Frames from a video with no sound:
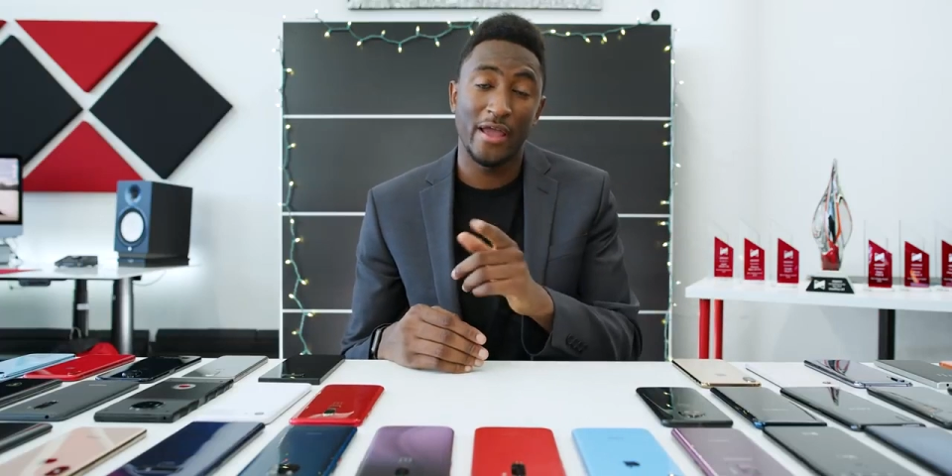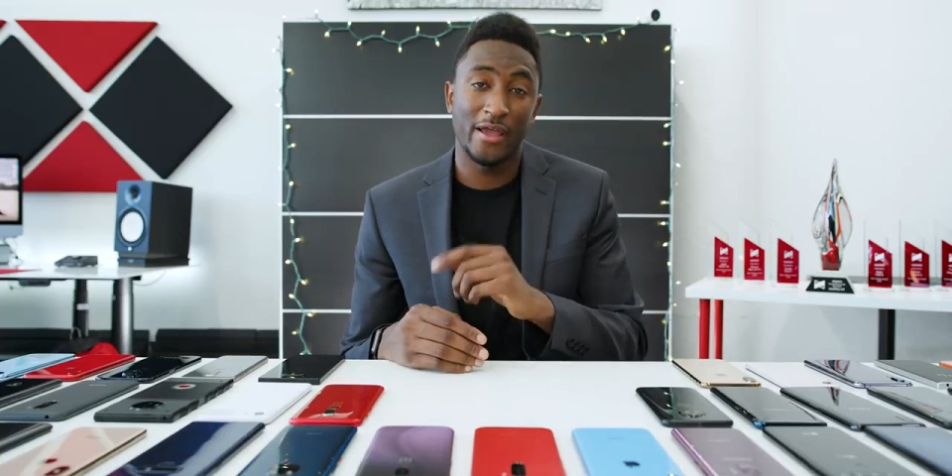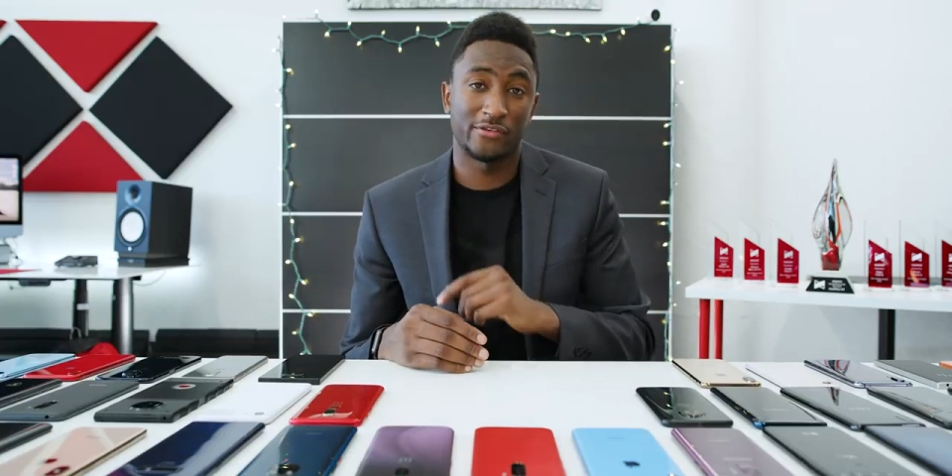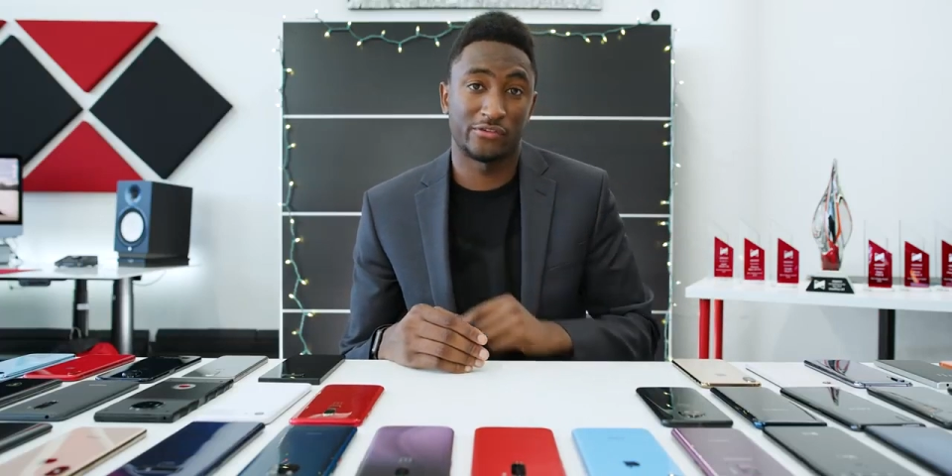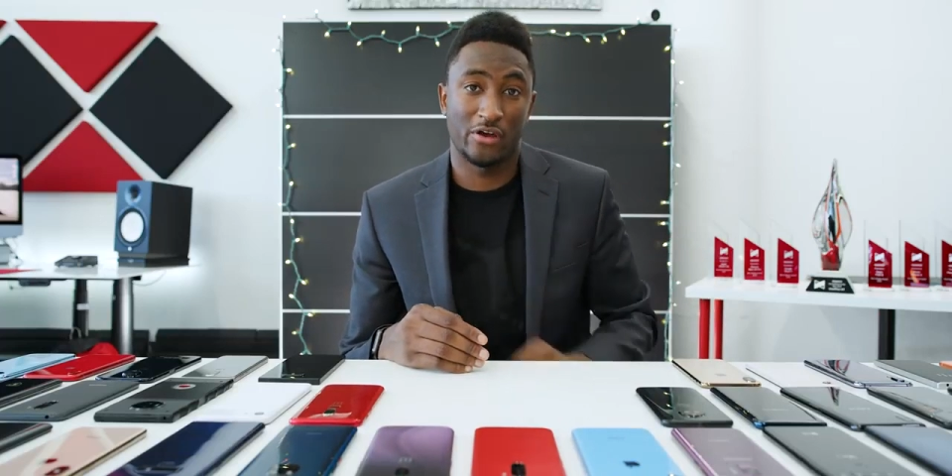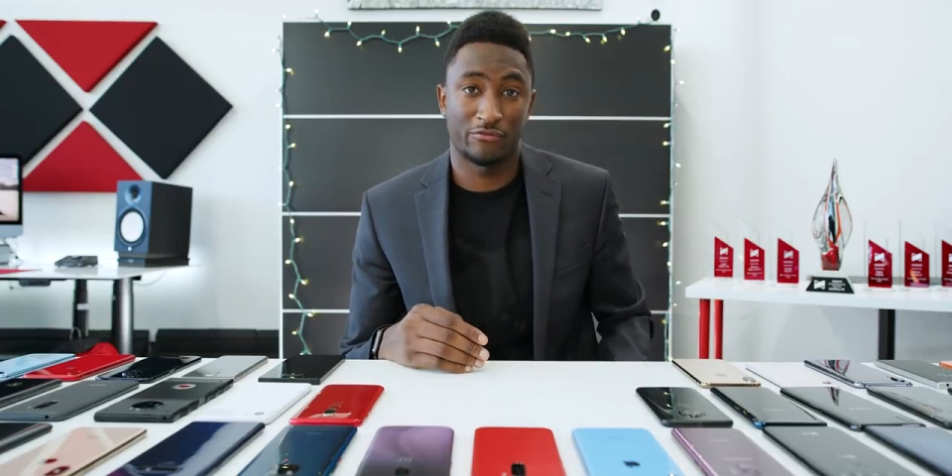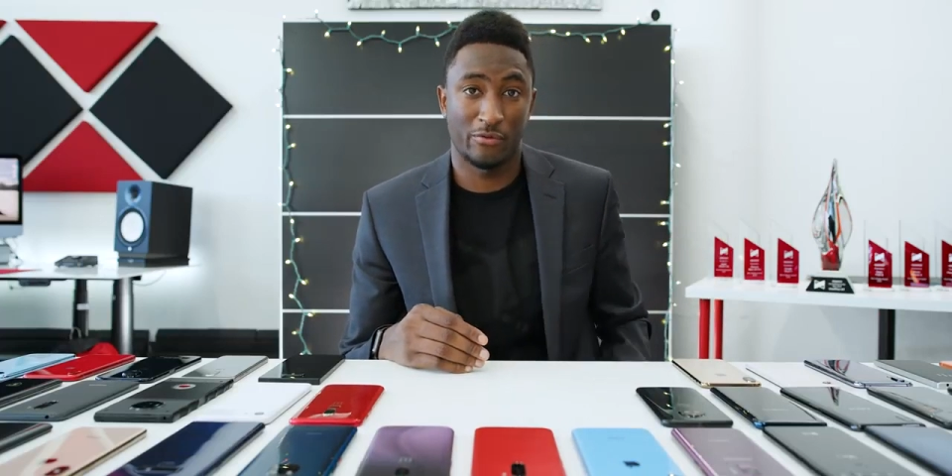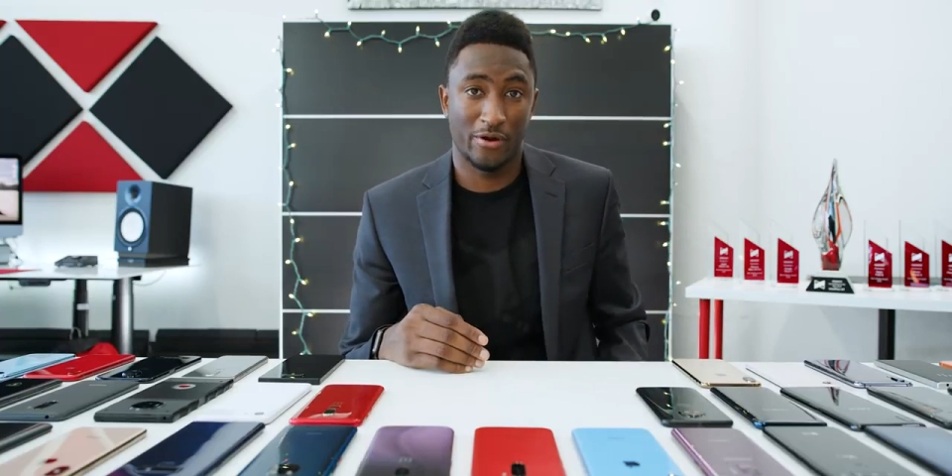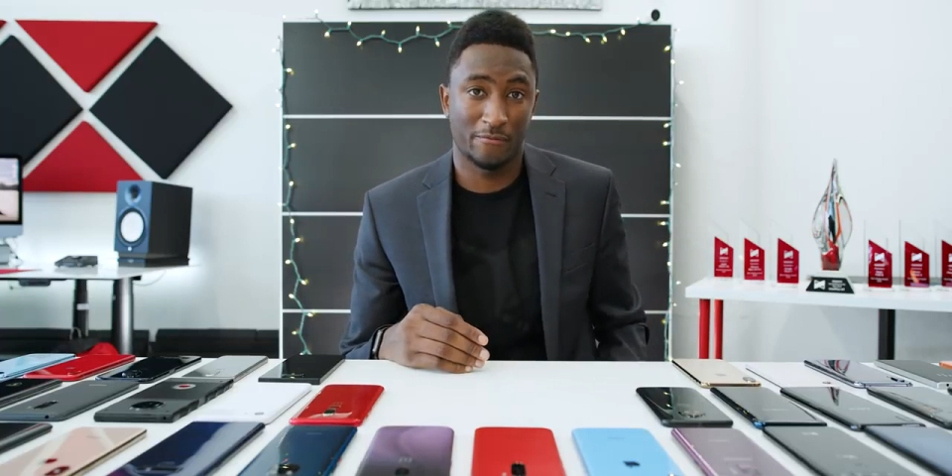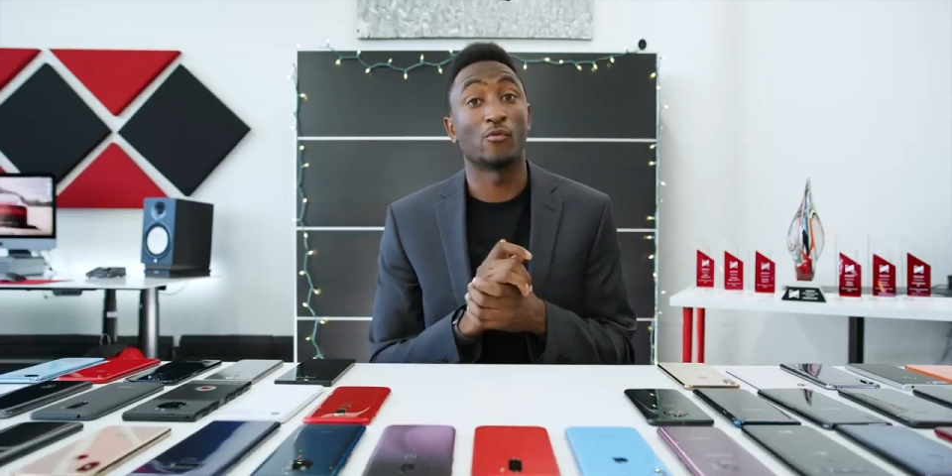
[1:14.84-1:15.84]
and
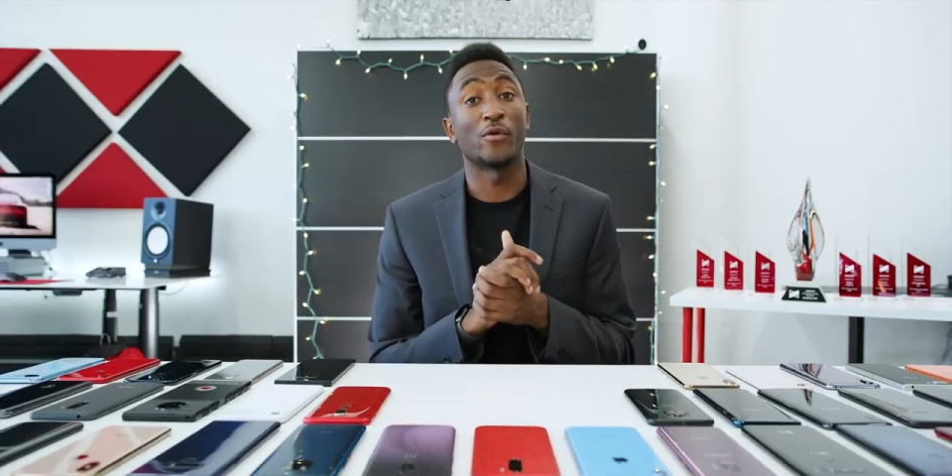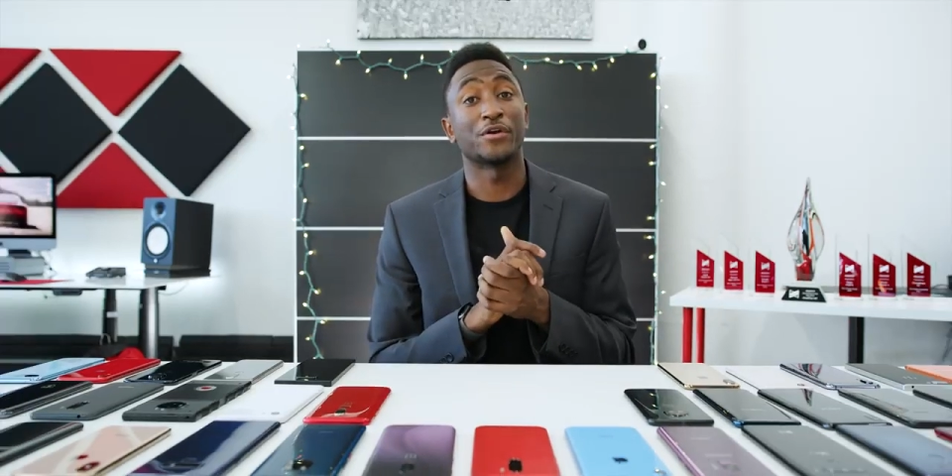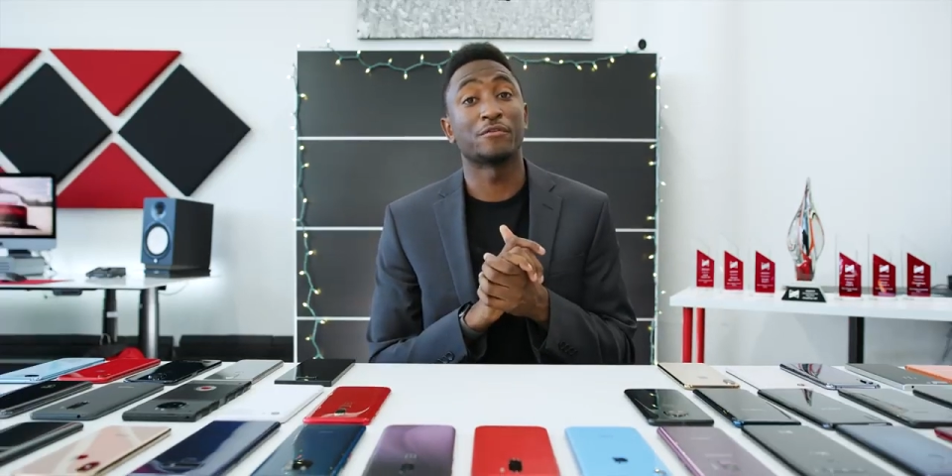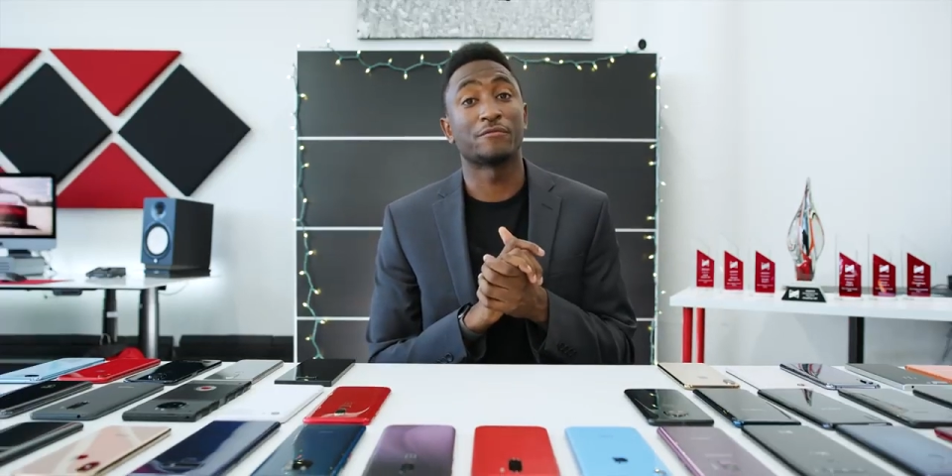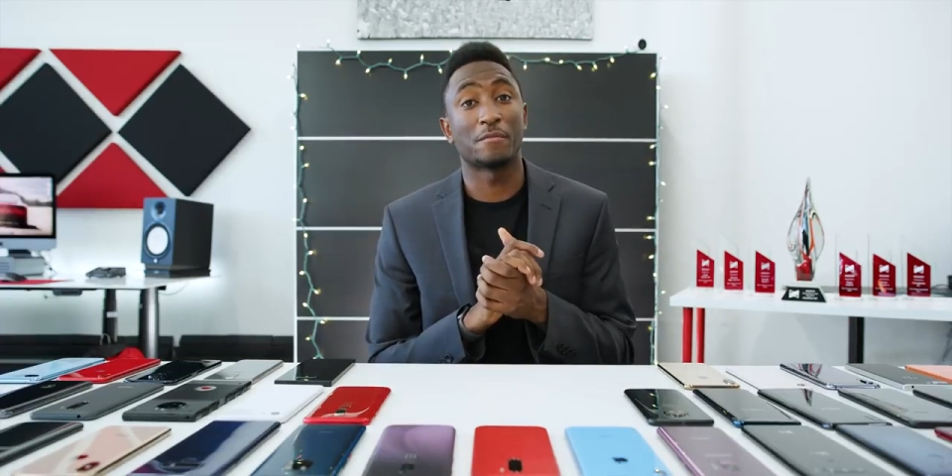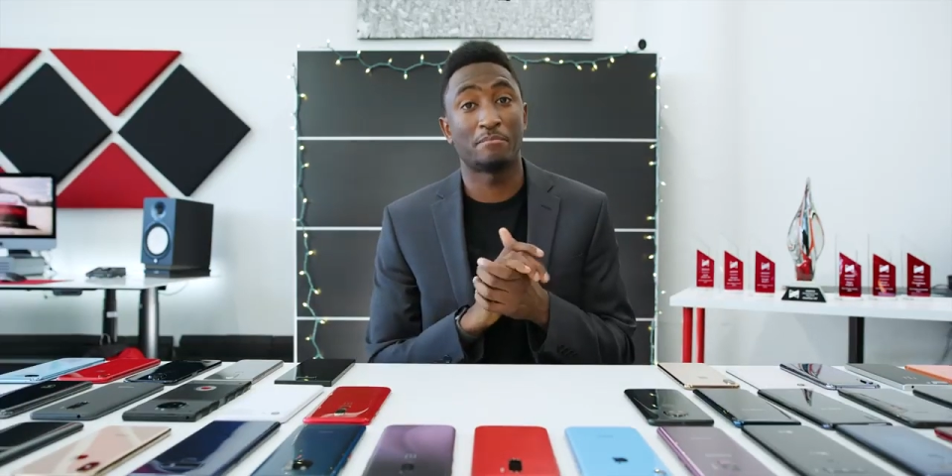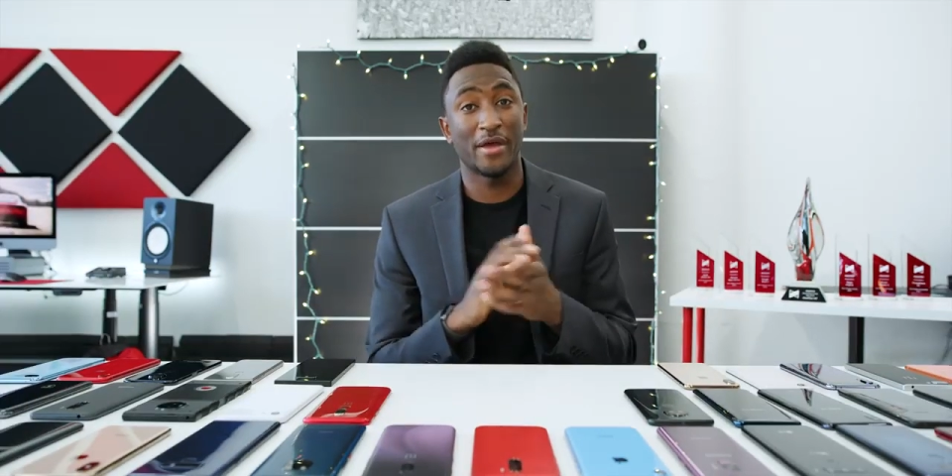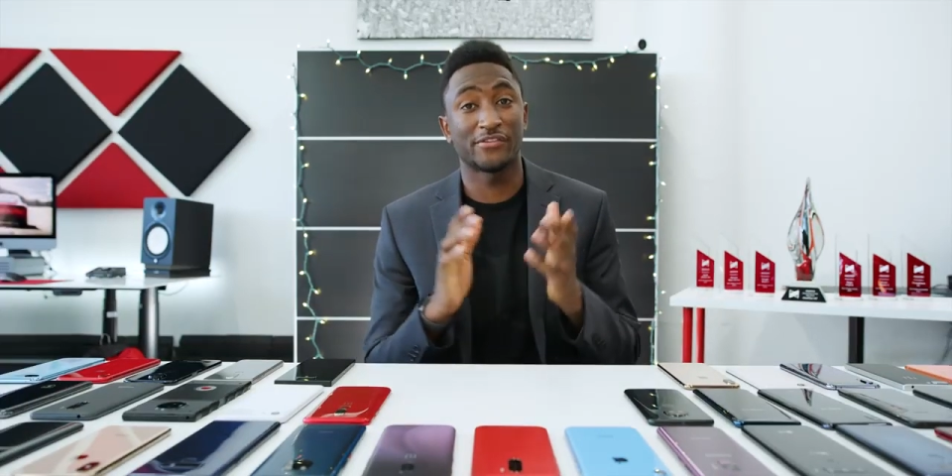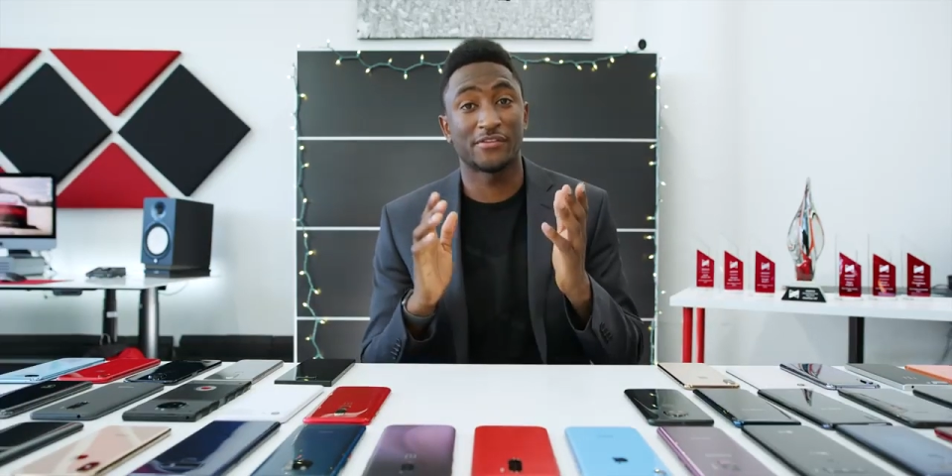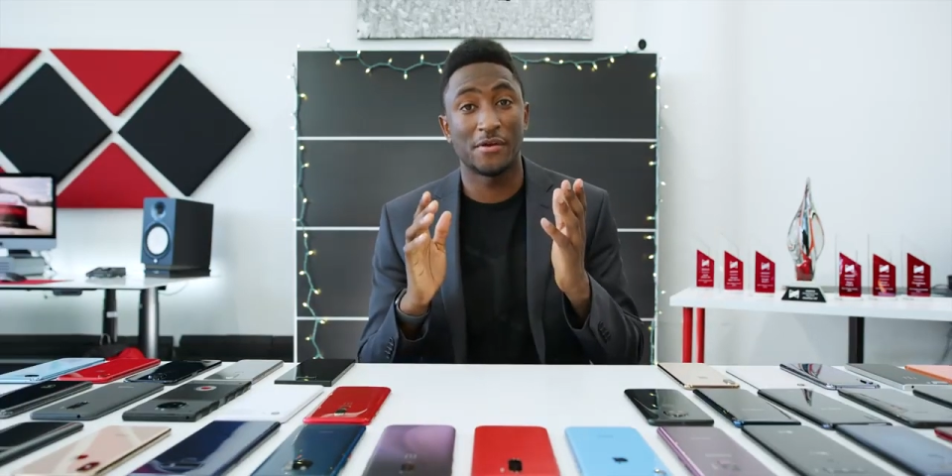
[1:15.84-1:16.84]
software. And the winner for
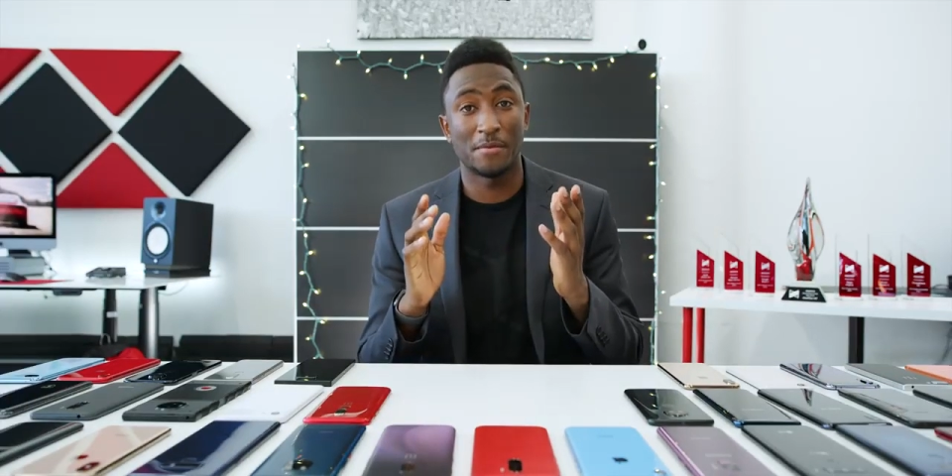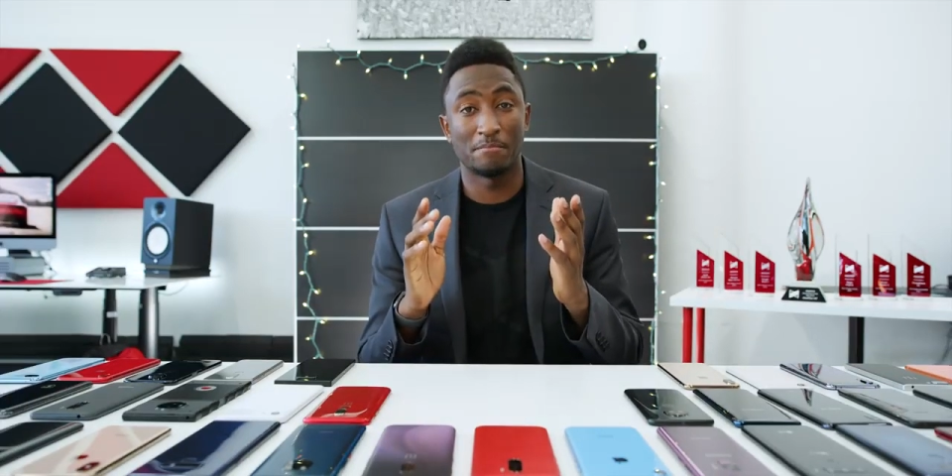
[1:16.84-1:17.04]
Best